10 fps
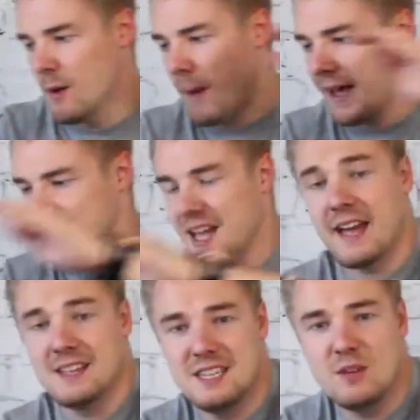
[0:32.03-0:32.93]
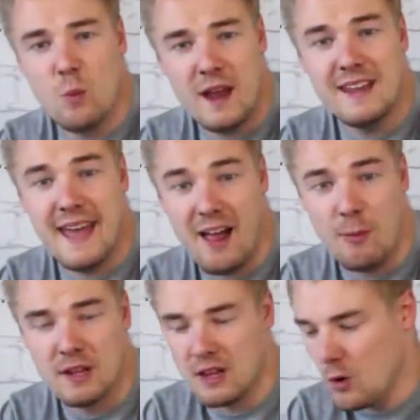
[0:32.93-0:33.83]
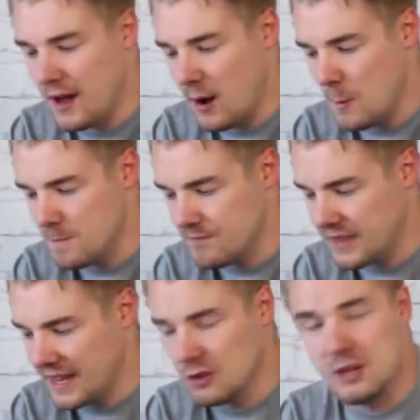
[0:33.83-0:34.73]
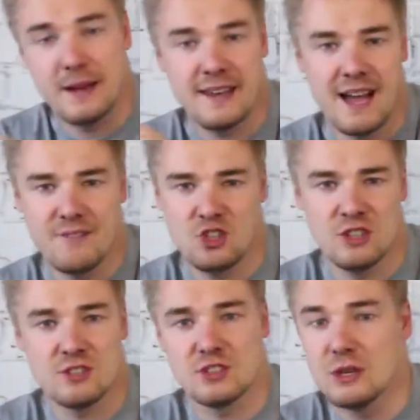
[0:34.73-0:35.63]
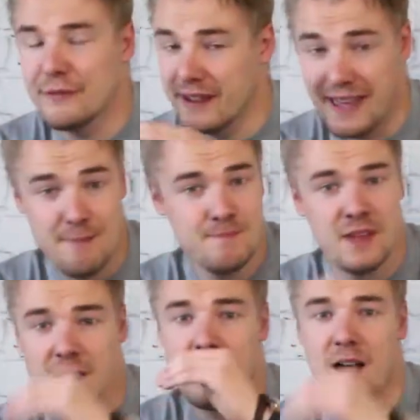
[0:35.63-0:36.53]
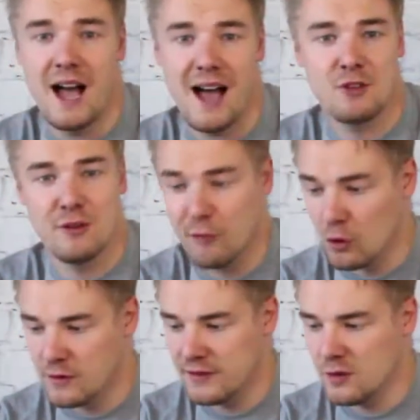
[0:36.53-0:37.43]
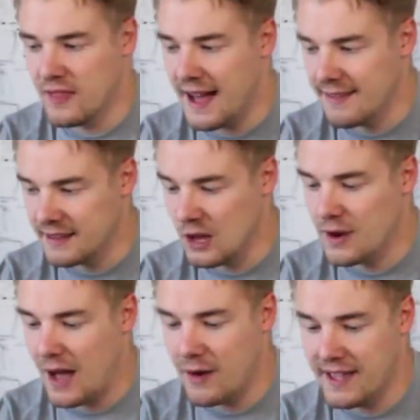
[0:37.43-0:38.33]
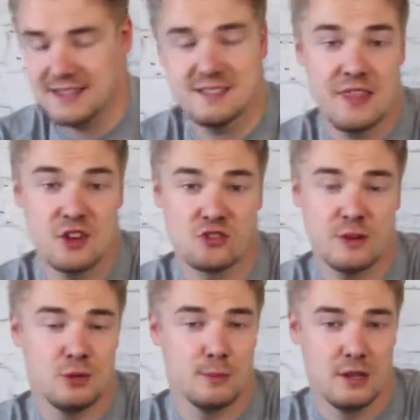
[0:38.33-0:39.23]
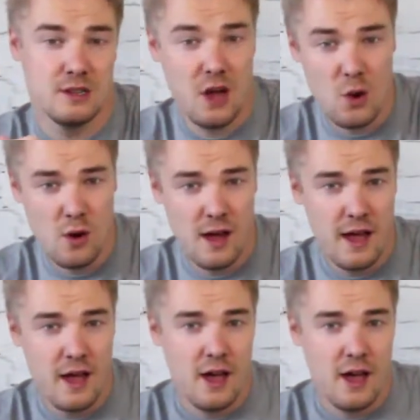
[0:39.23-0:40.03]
My entire Team Wendy helmet loadout, including my night vision and stuff, again, I have done a full review of that. The loadout is in the description below.